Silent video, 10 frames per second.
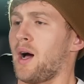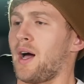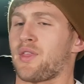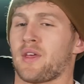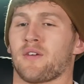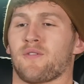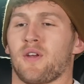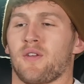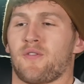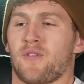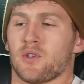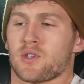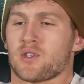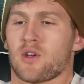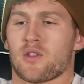I think it feels
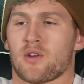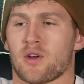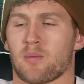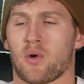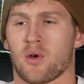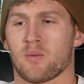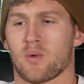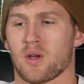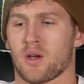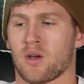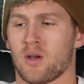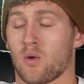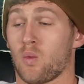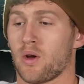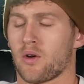as though they're at a point where,
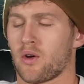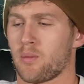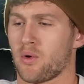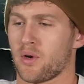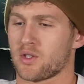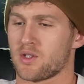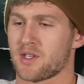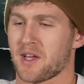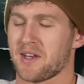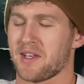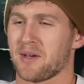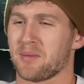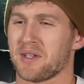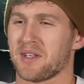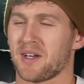or we're at a point, I should say now,
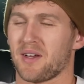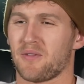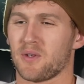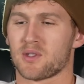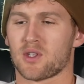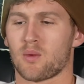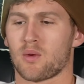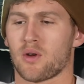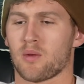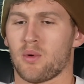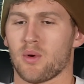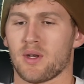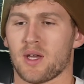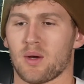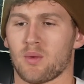but it feels as though we're at a point
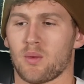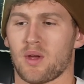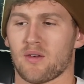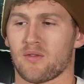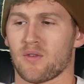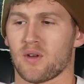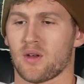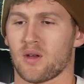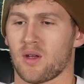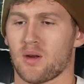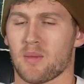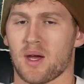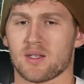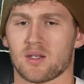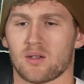now where we have an
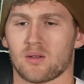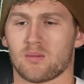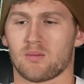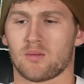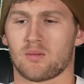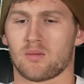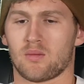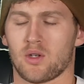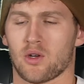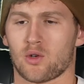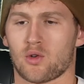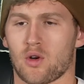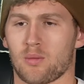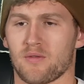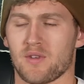amazing, you know,
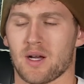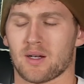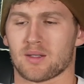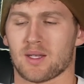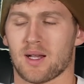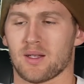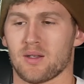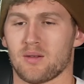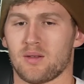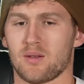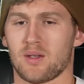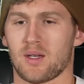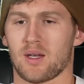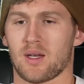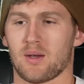crop of young talent.
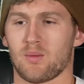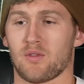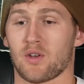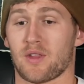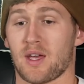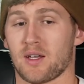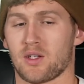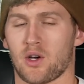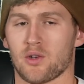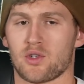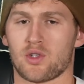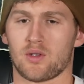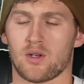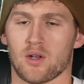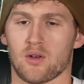We've got the head coach,
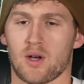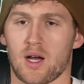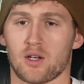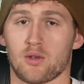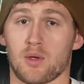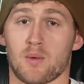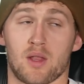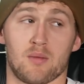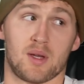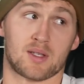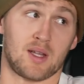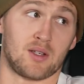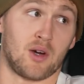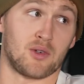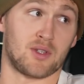you know, arguably one of the best
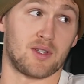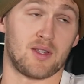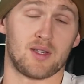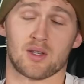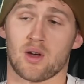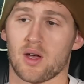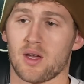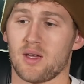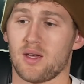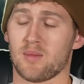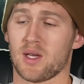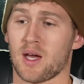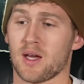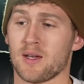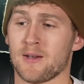head coaches in the entire
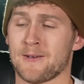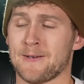NBA.